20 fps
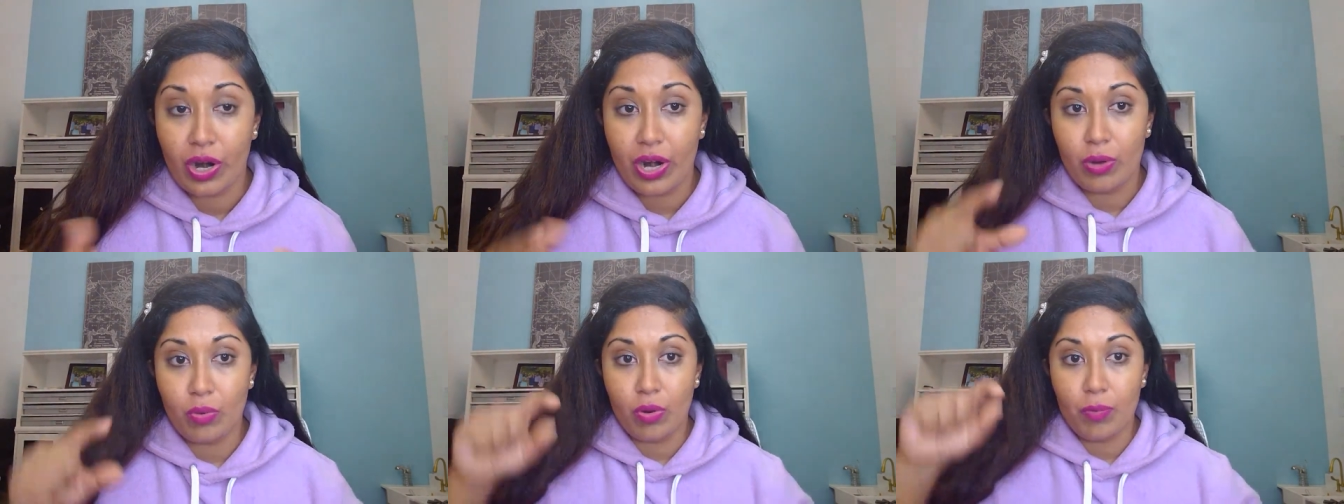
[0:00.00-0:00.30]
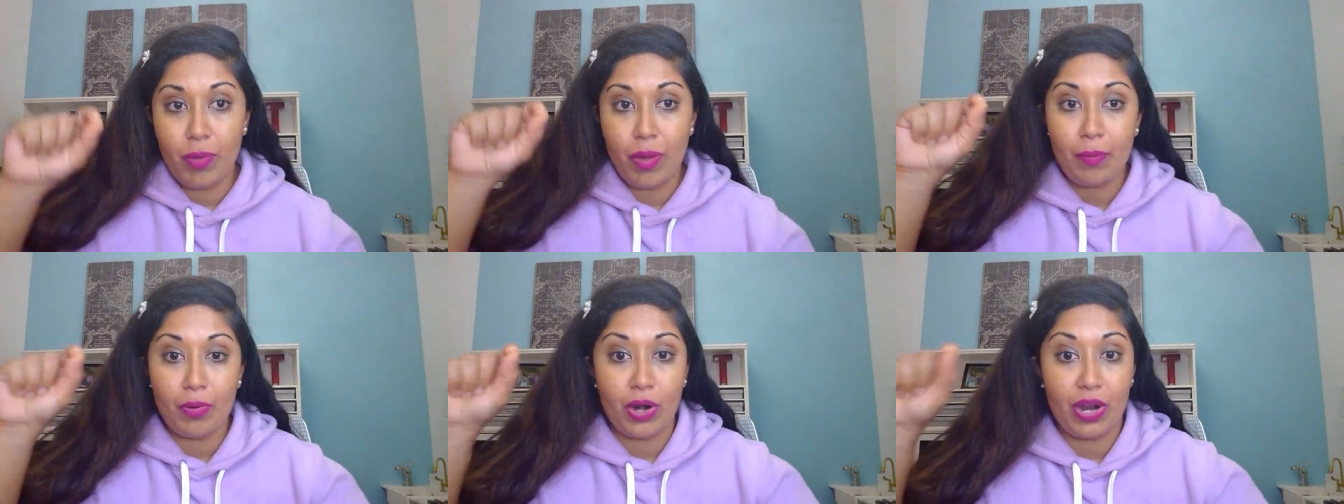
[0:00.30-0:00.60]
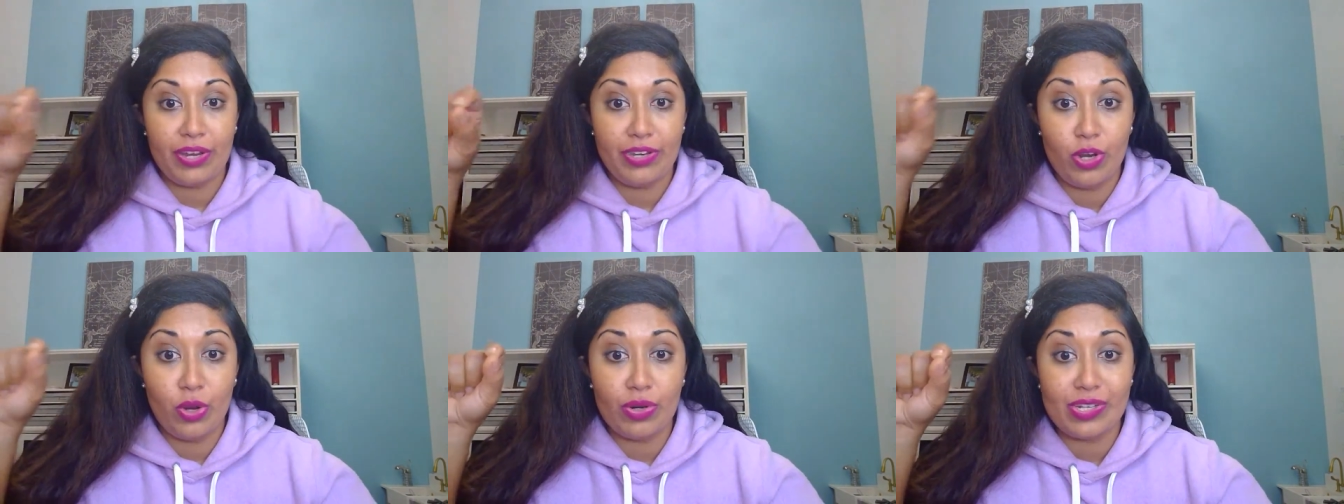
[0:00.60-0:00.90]
And remember,
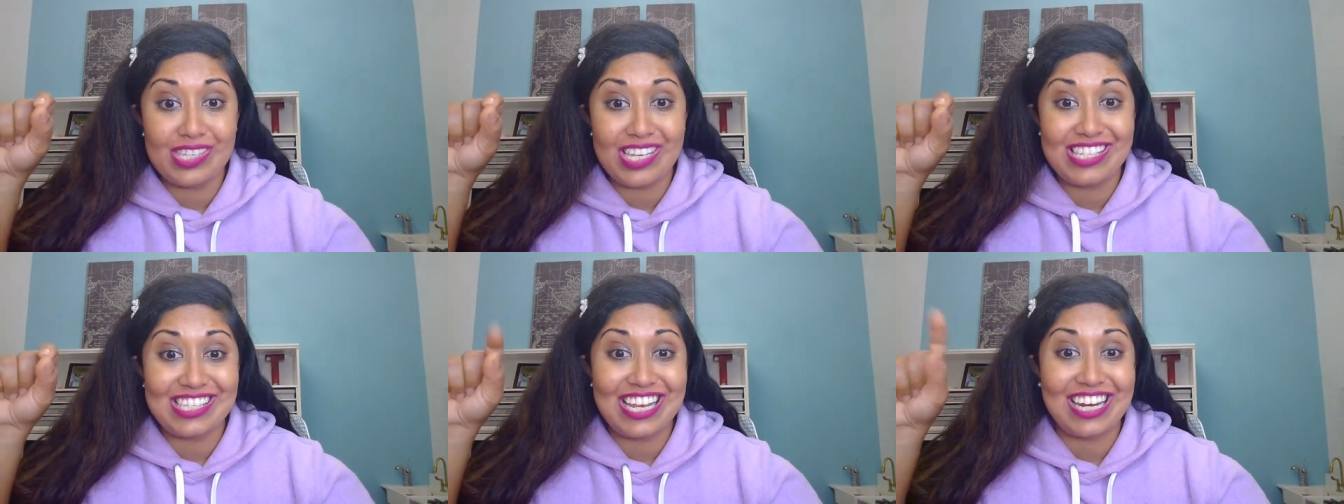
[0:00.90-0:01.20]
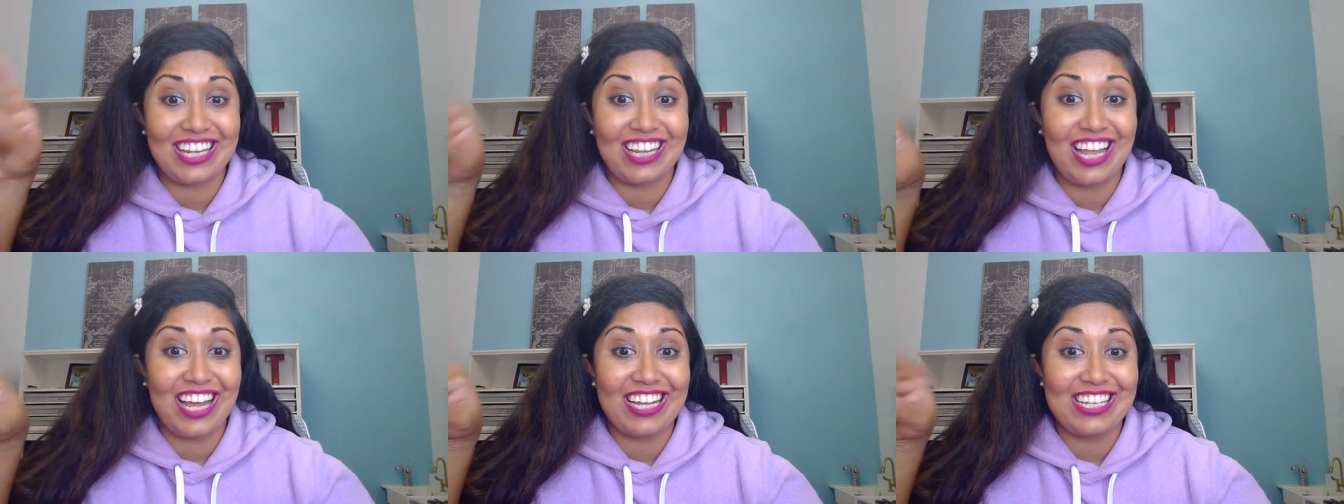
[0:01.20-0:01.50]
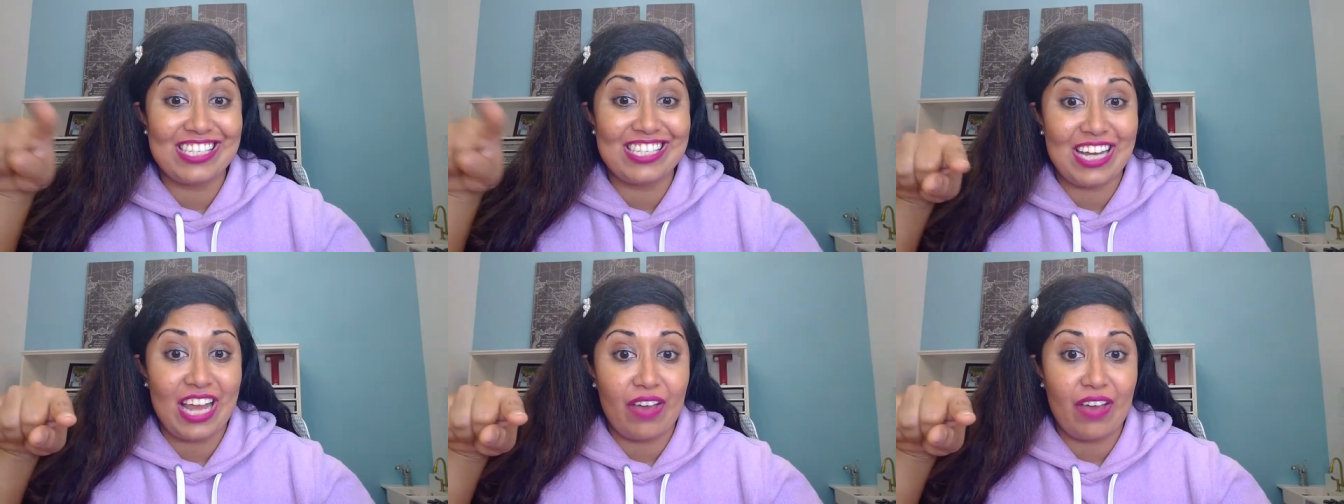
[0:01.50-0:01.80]
I noticed I said
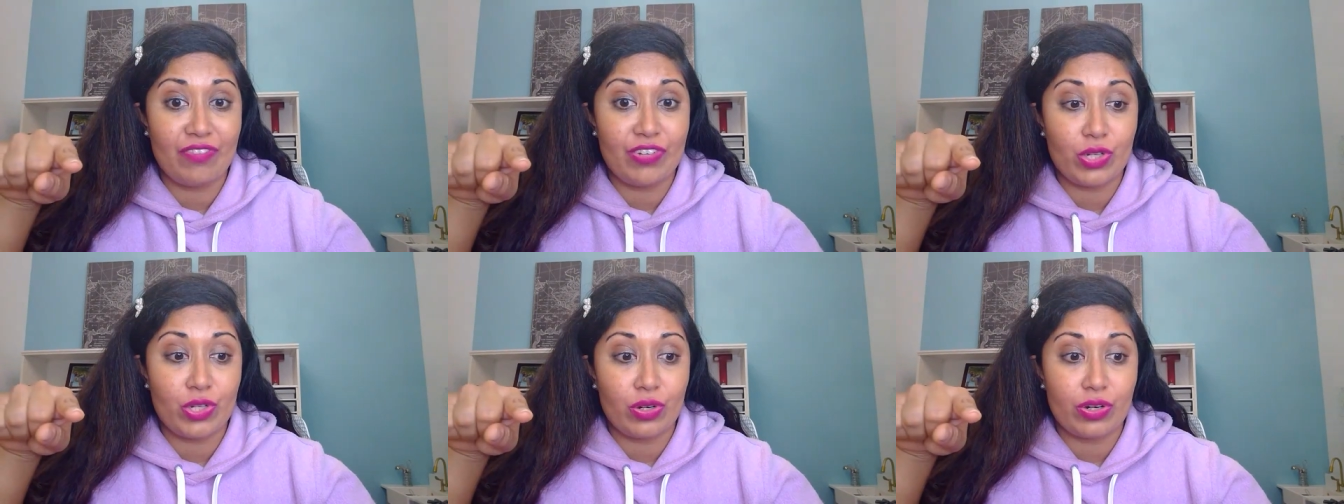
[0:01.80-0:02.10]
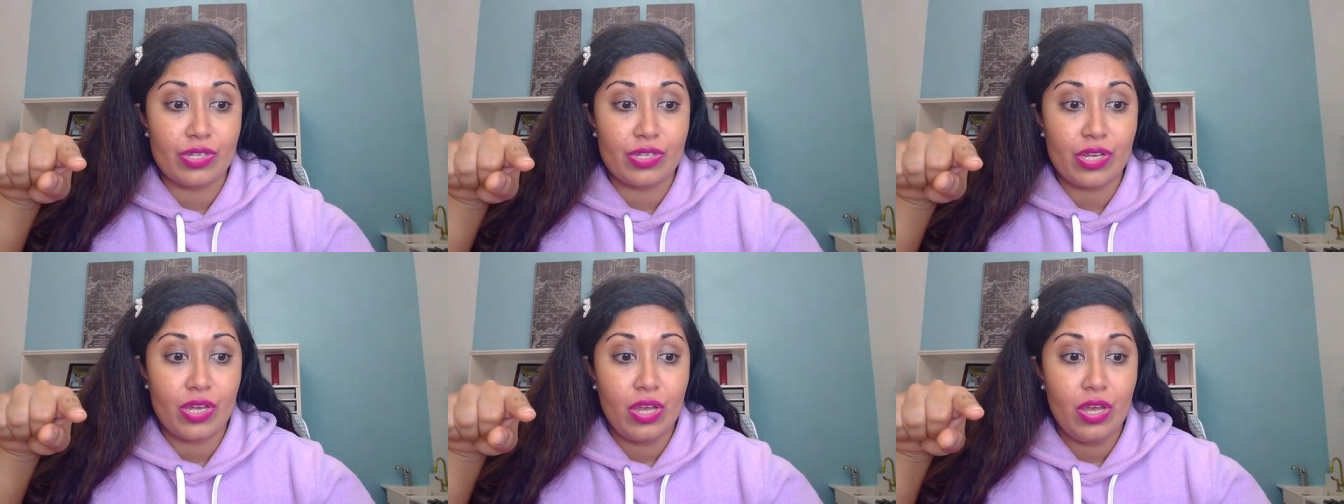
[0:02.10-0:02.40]
clients and avatars.